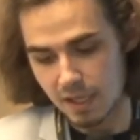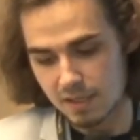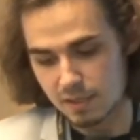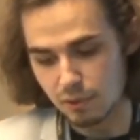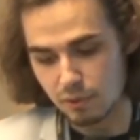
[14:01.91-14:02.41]

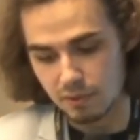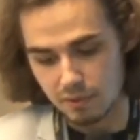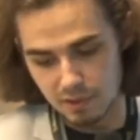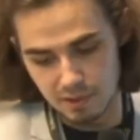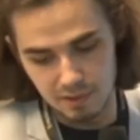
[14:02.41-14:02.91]
So
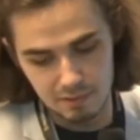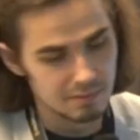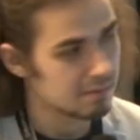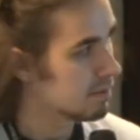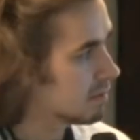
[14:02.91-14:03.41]

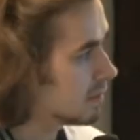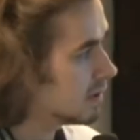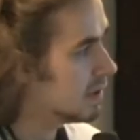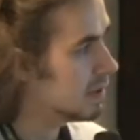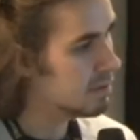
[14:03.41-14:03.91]

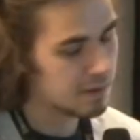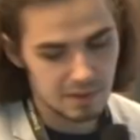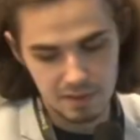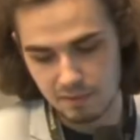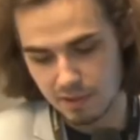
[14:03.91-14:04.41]
given
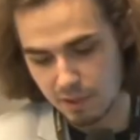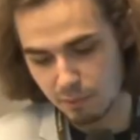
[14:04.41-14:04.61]
that there are